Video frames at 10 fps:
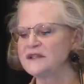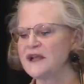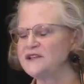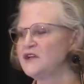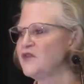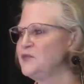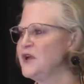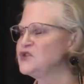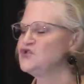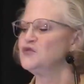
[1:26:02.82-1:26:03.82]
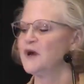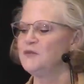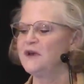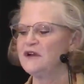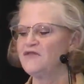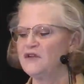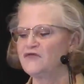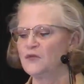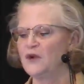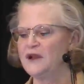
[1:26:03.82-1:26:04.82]
and identify patients who might benefit
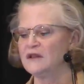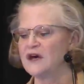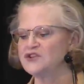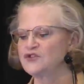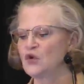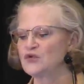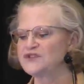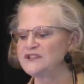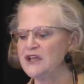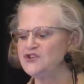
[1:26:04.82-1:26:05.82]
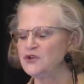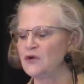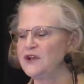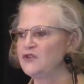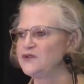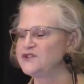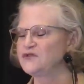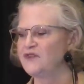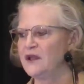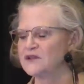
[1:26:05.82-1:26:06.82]
from radiologic nodal staging or increased
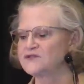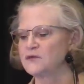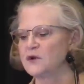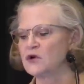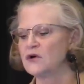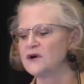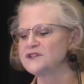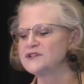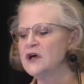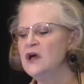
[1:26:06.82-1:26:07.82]
surveillance for recurrence.